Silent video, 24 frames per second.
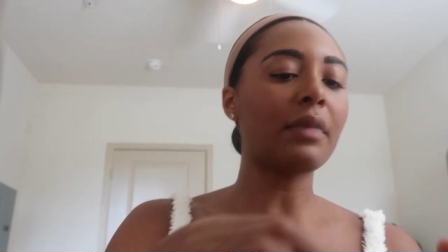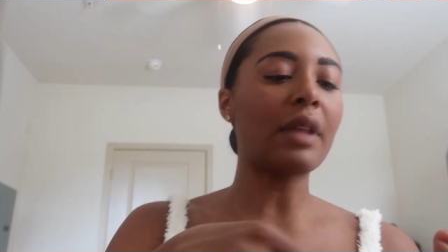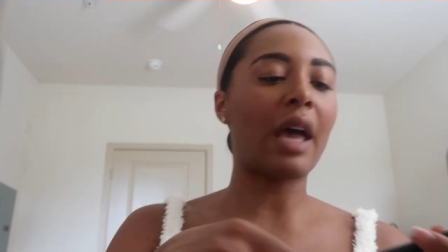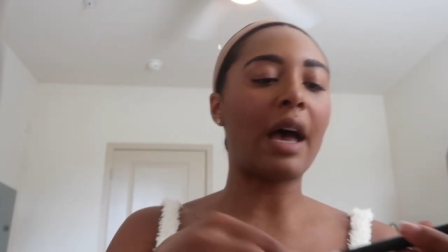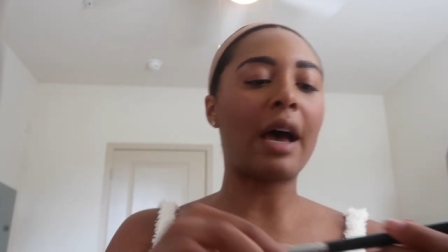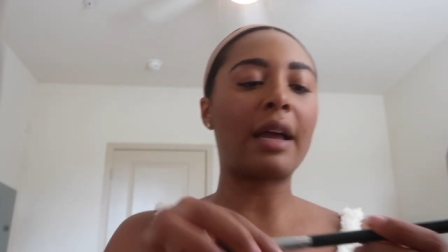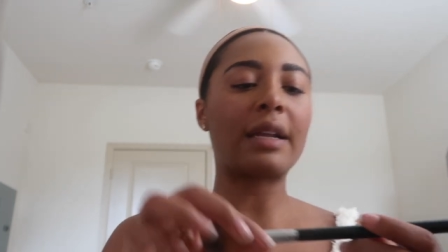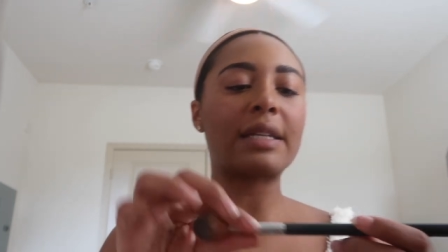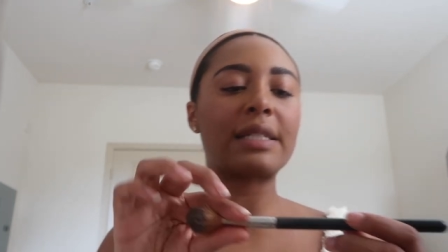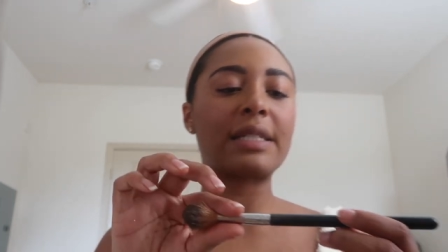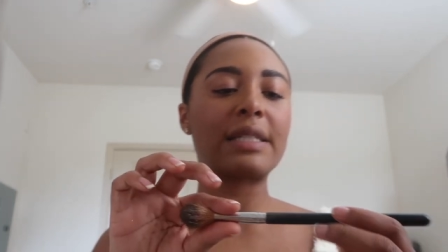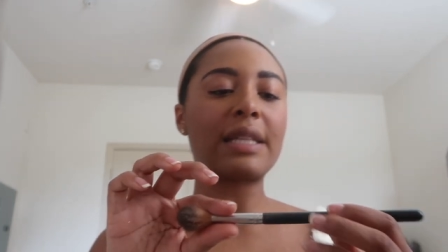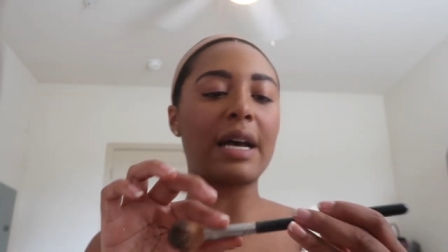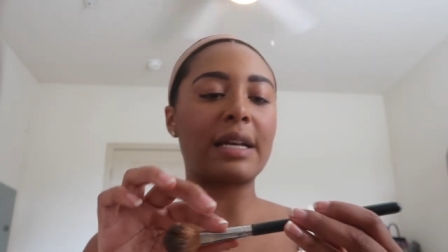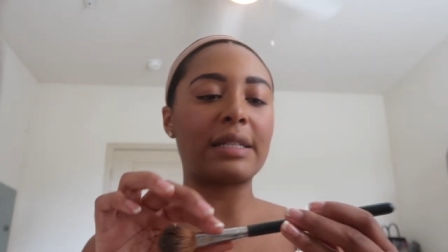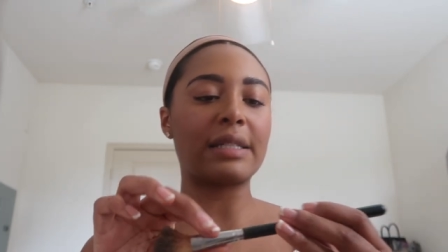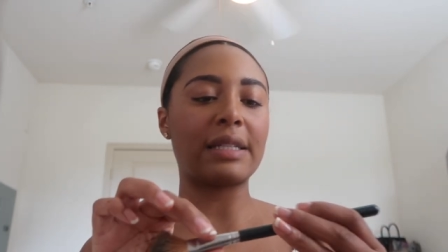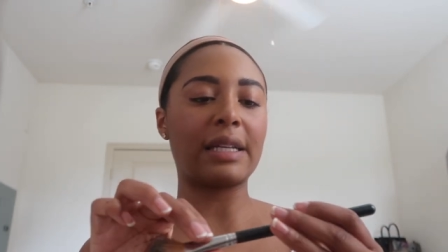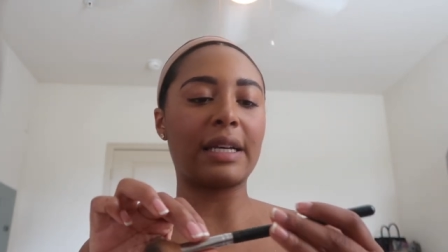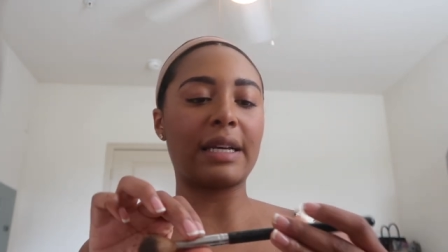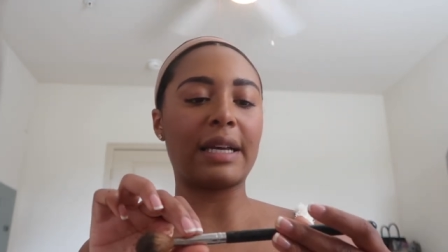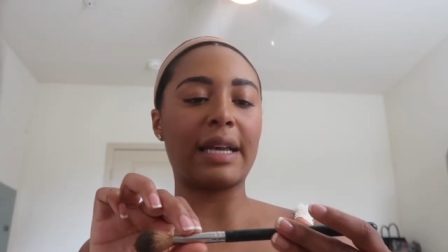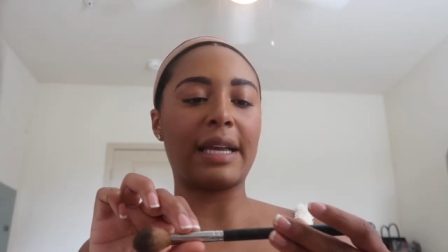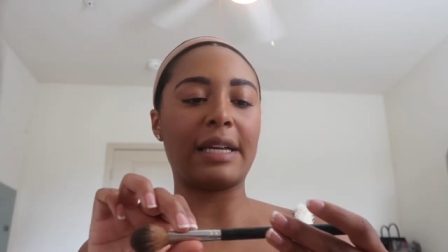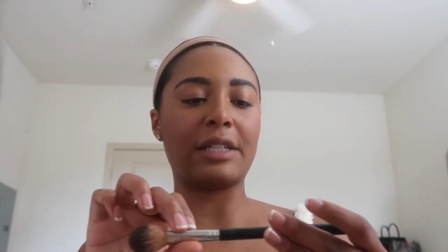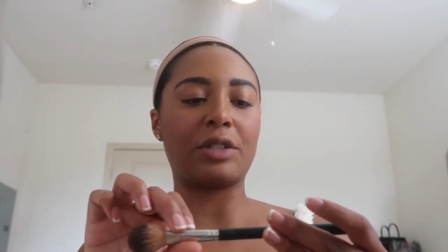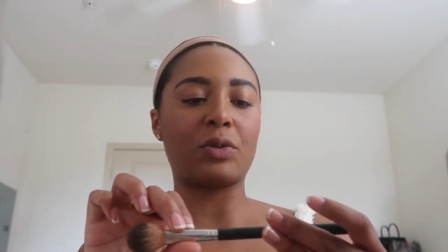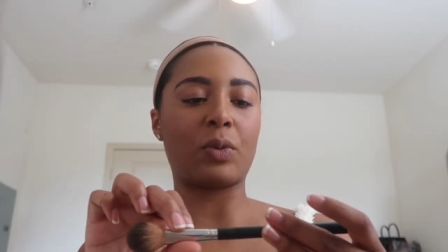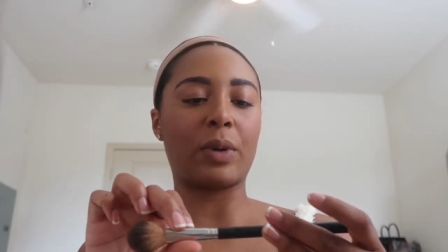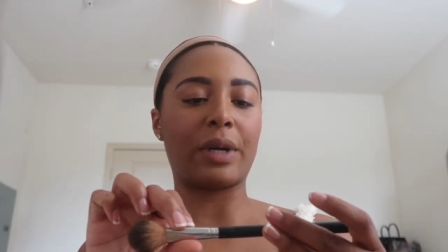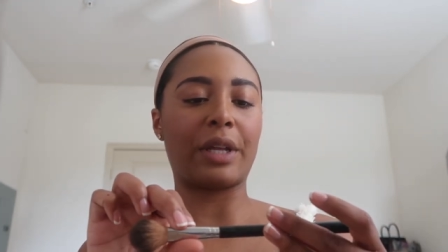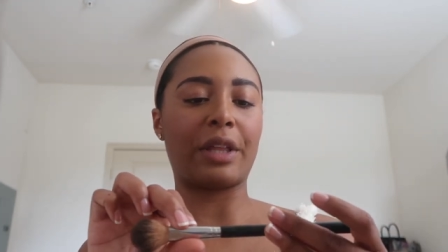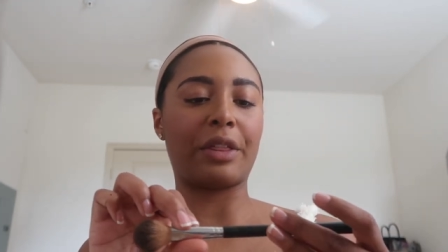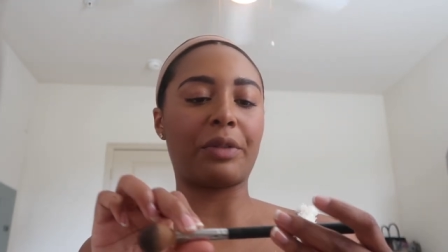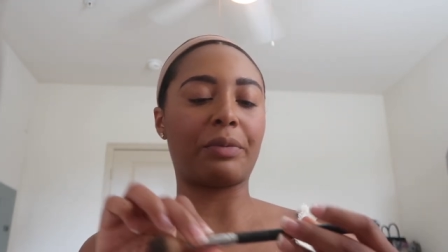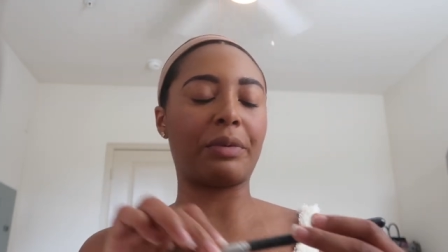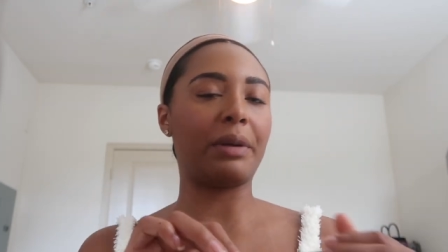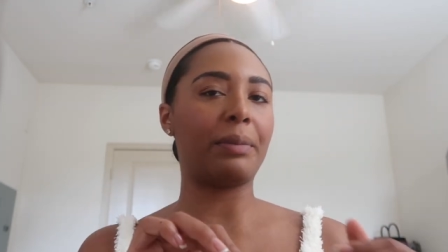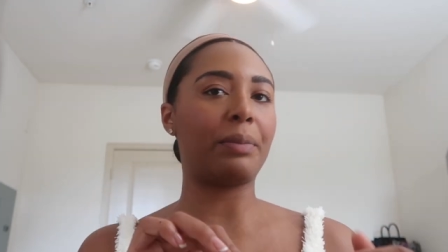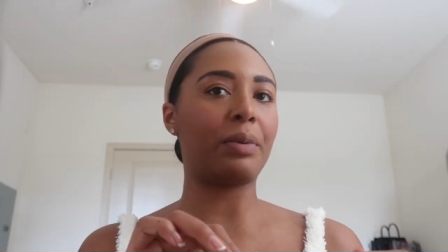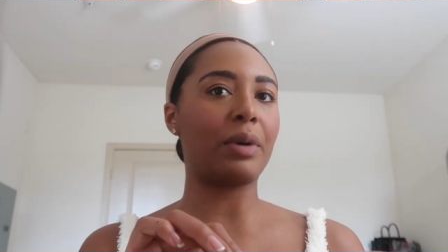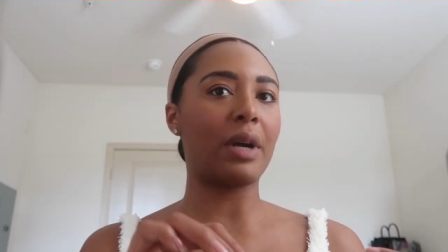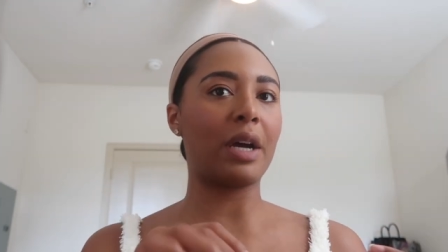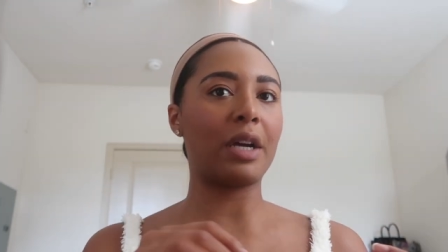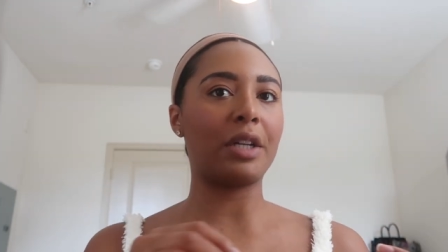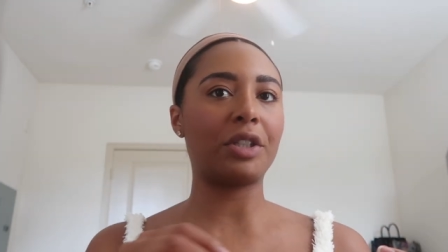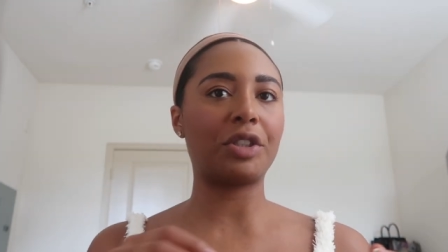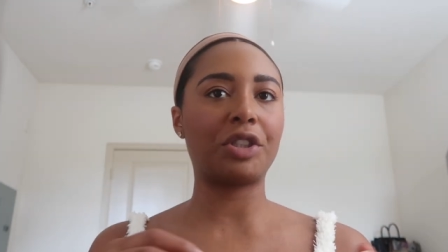Anastasia A23
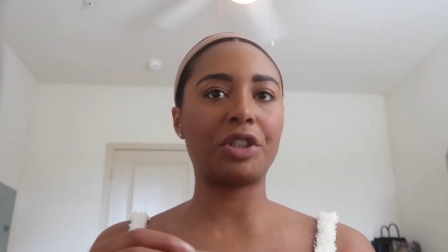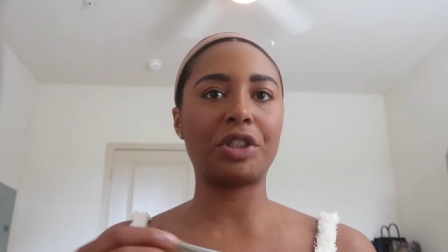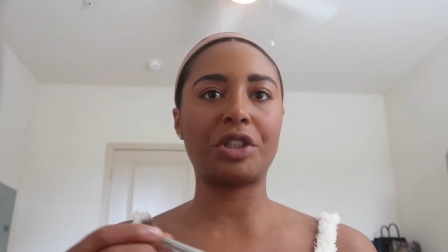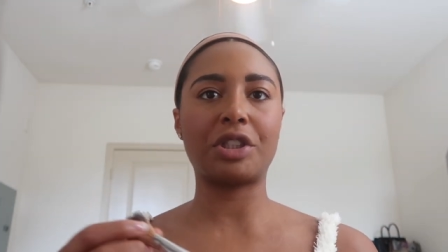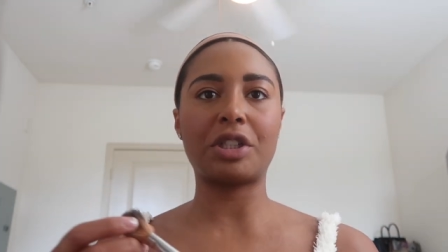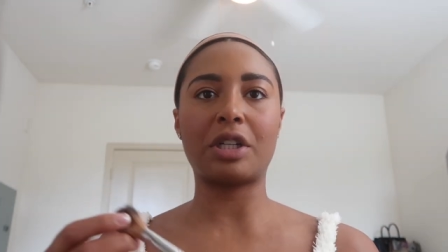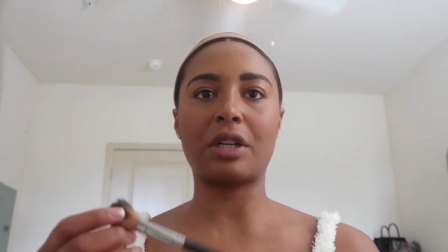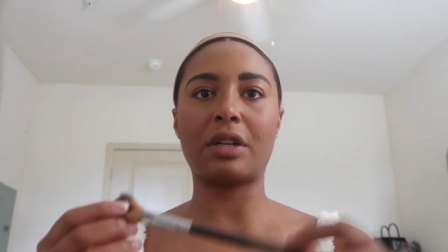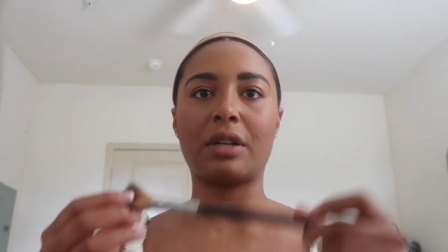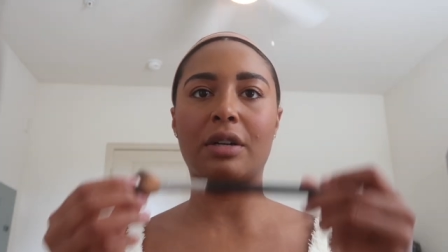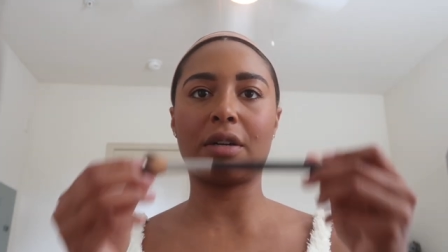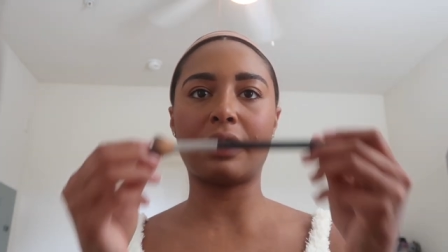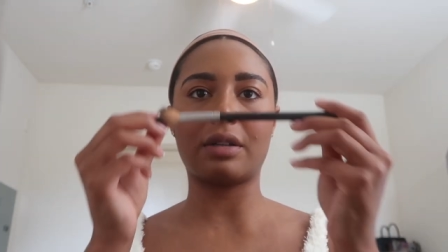brush.